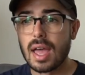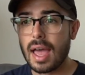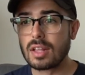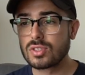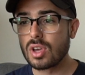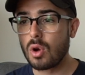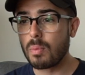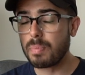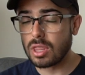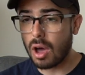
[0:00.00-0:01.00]
And so,
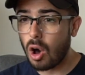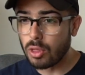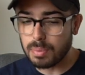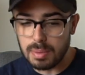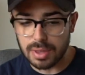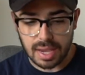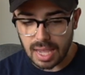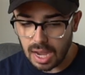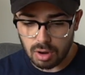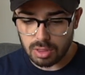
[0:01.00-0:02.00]
but the, all the people that
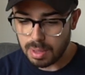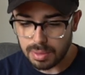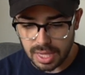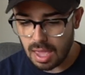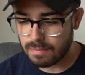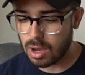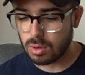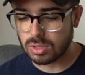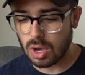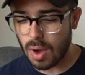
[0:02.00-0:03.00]
care are the people that can't
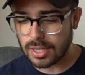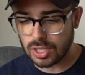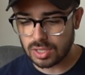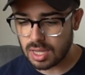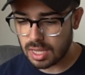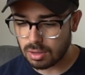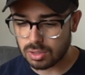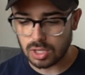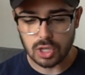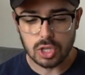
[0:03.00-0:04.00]
vote. So I just think
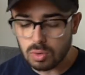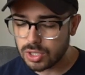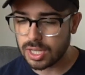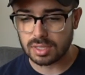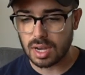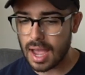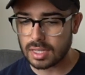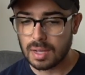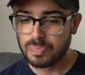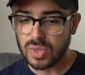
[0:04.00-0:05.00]
there's a huge
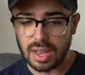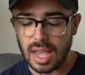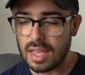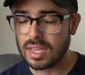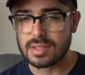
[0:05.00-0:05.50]
disconnect in A, the